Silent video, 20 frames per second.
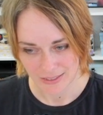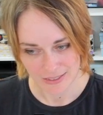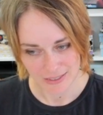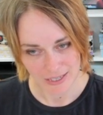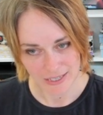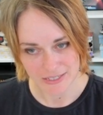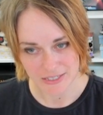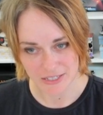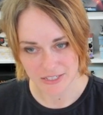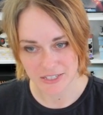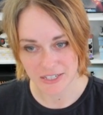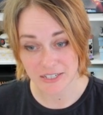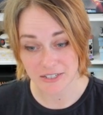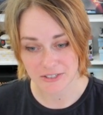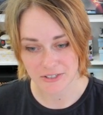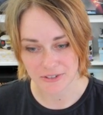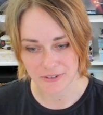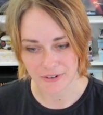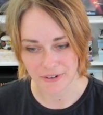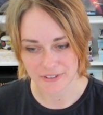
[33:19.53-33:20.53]
as a
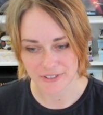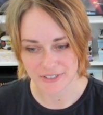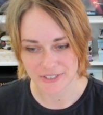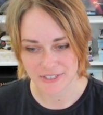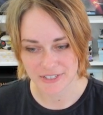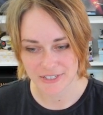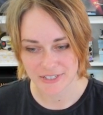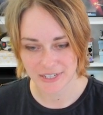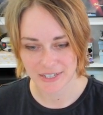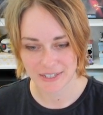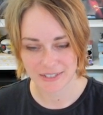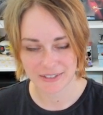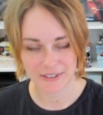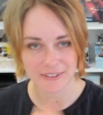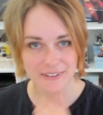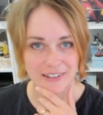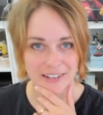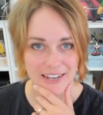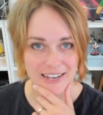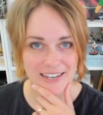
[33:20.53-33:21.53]
digital artist,
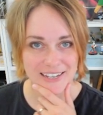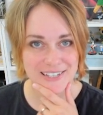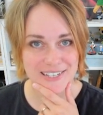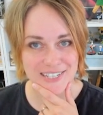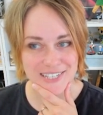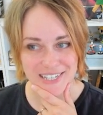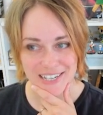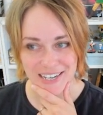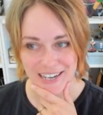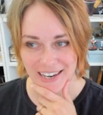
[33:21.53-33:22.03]
nonetheless.